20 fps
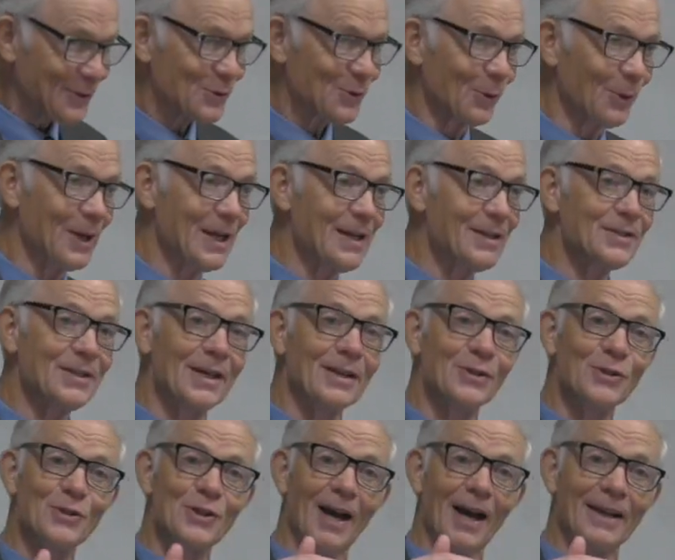So he's
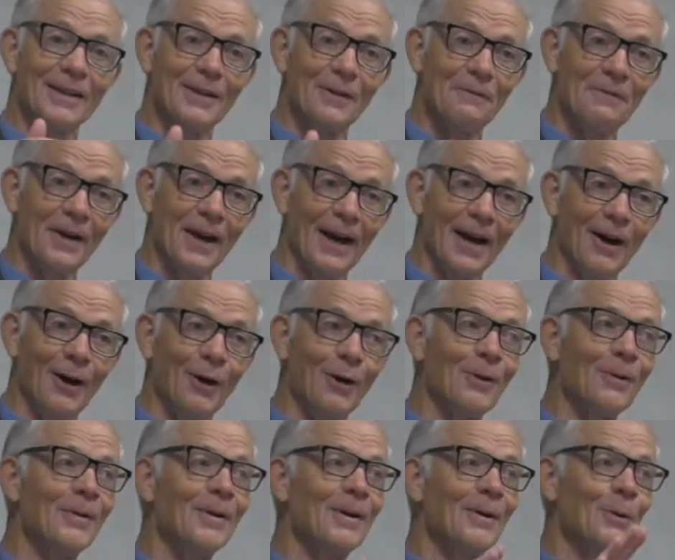inside the
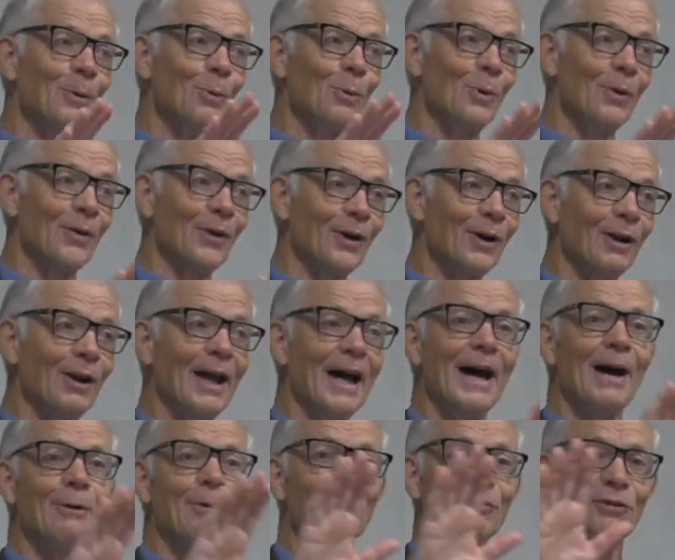veil with a
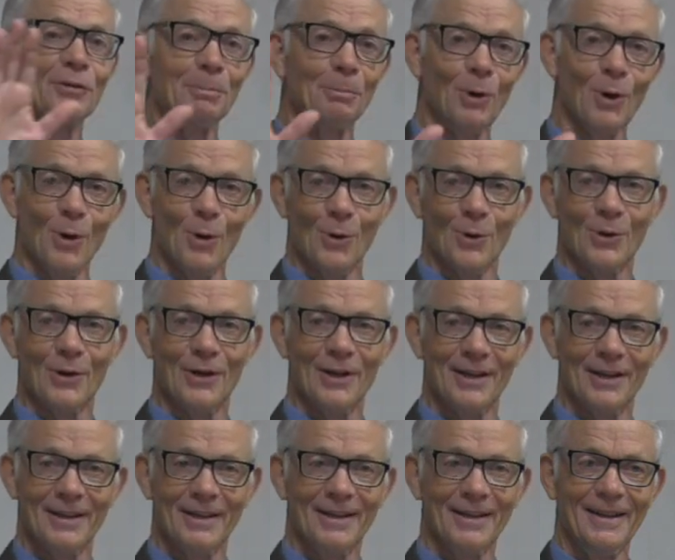cloud of smoke.
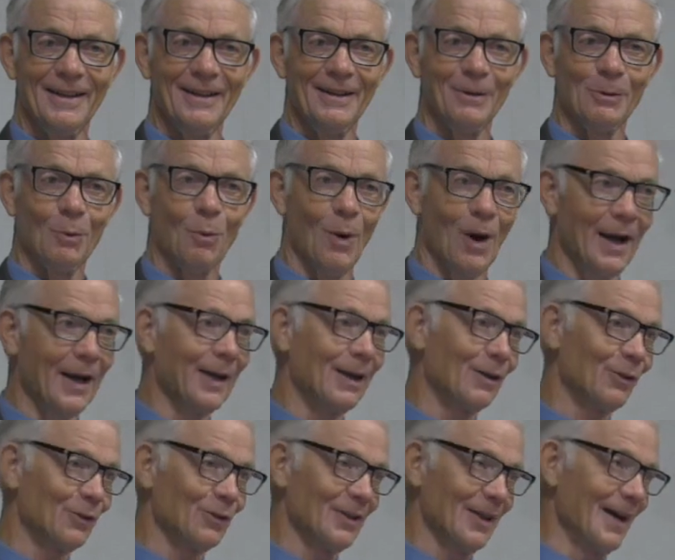Why
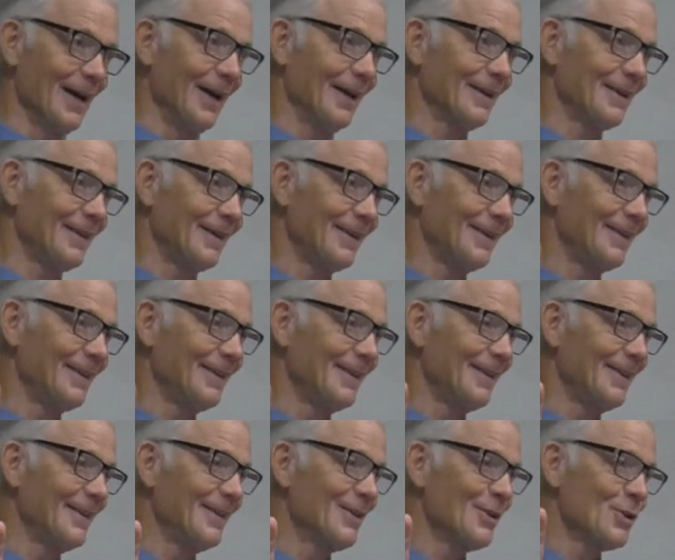is that?
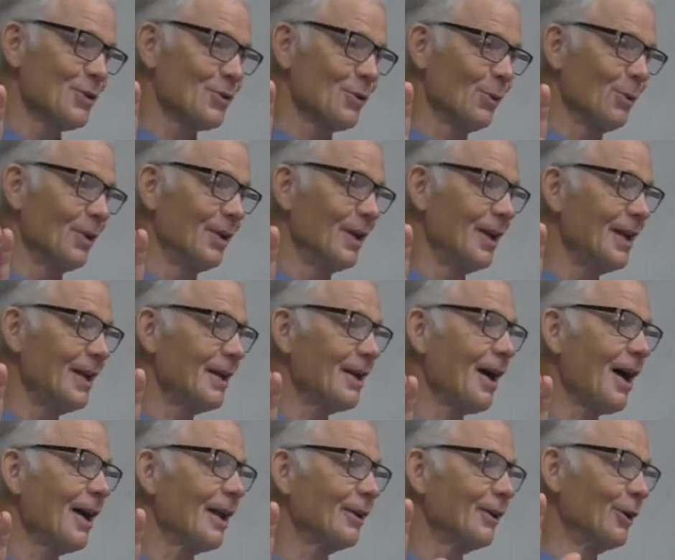So that he
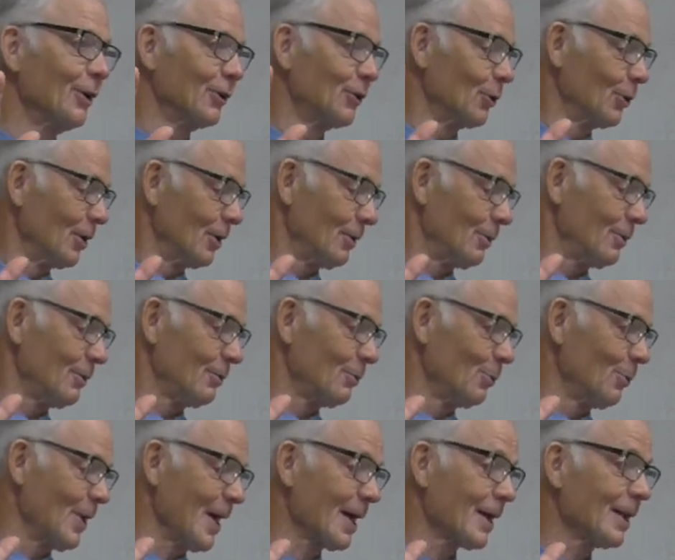not
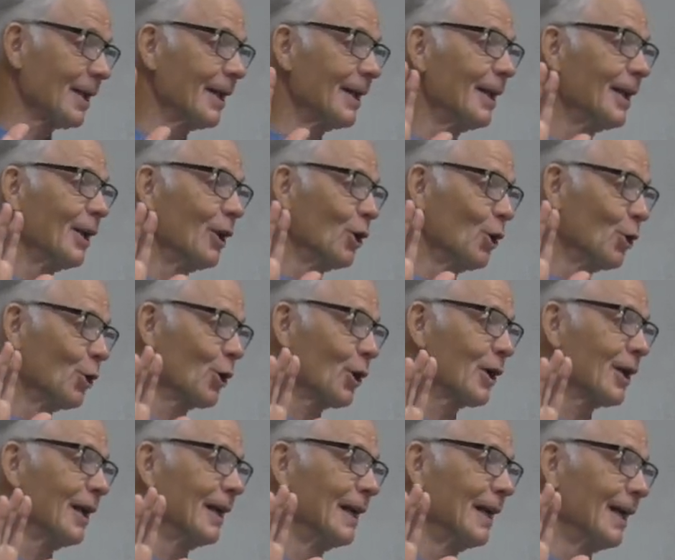directly
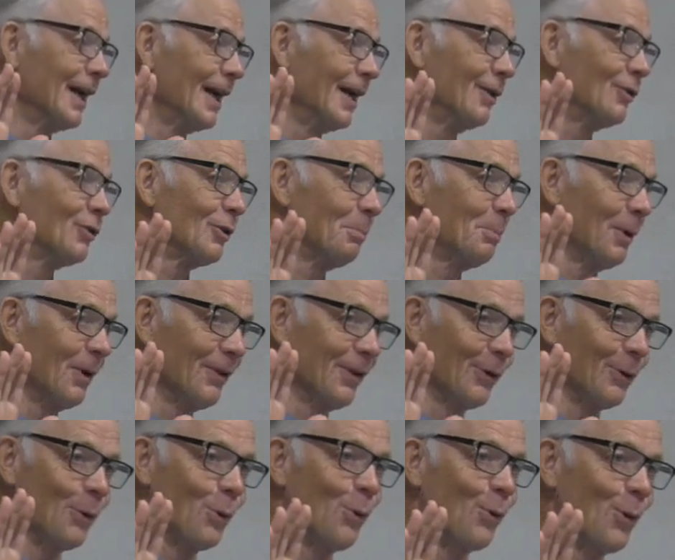look and gaze upon
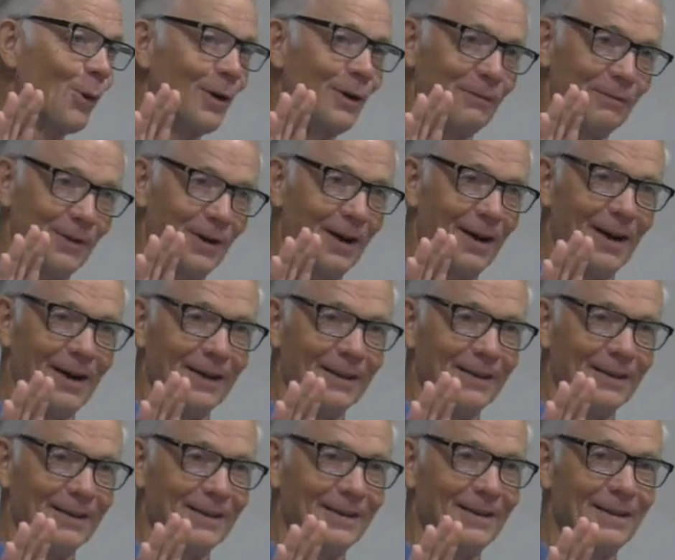the glory of God
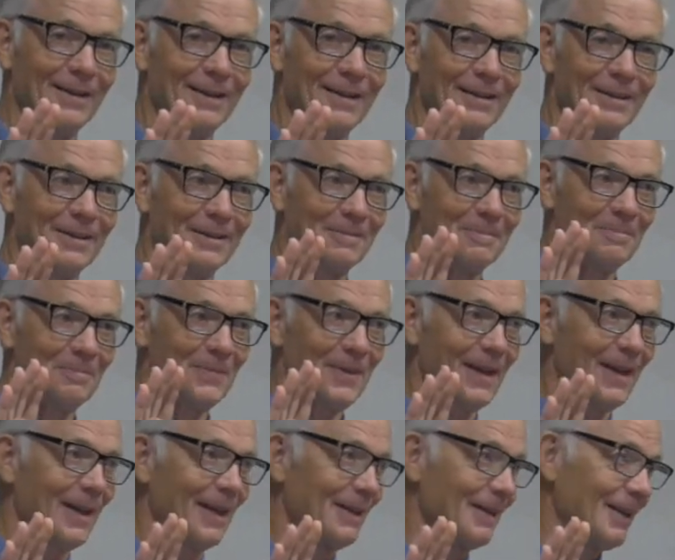
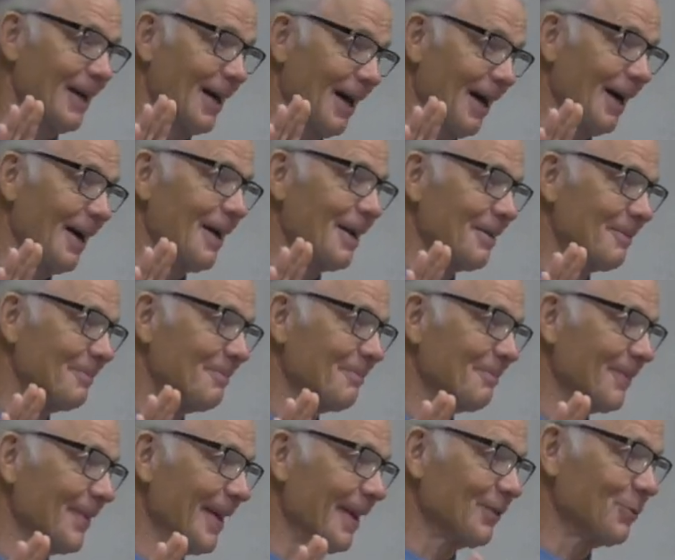and die.
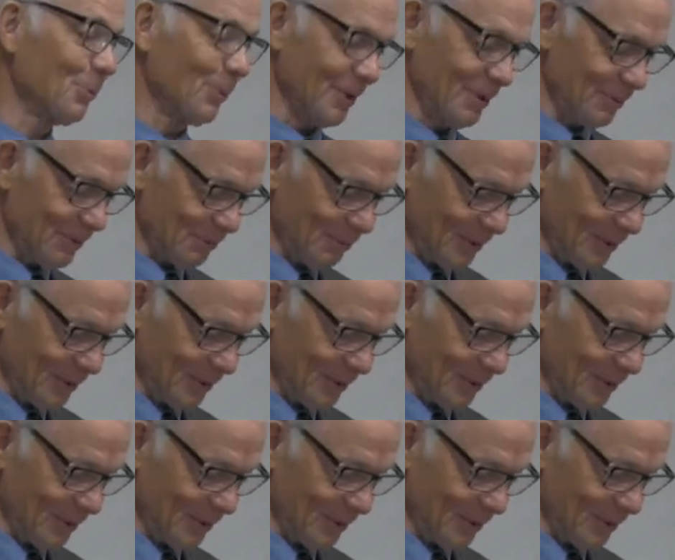That's what